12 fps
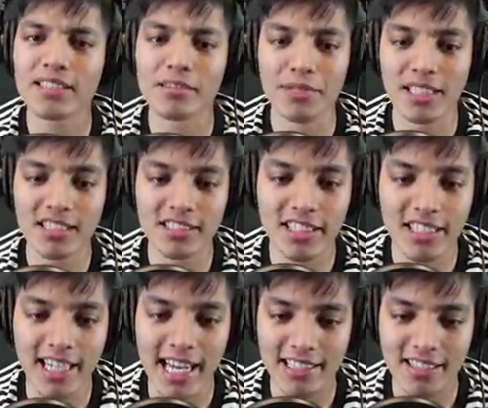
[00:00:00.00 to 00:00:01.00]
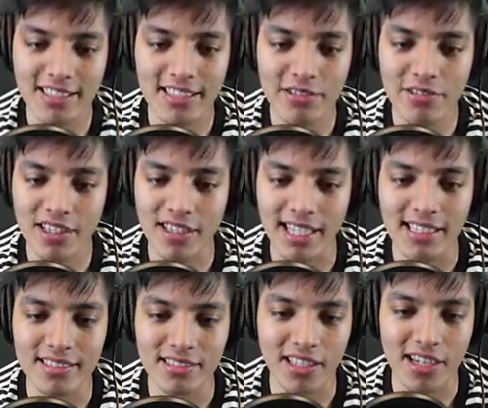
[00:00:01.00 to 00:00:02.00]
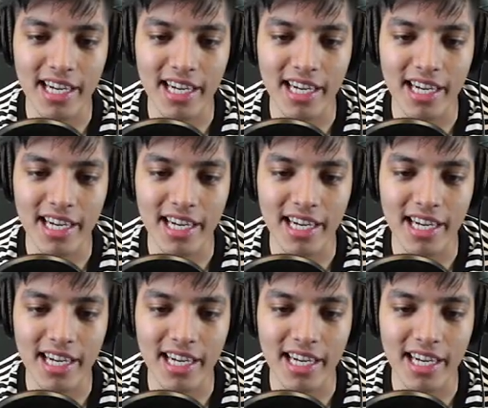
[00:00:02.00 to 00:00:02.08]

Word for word: person because you can actually see where the lasers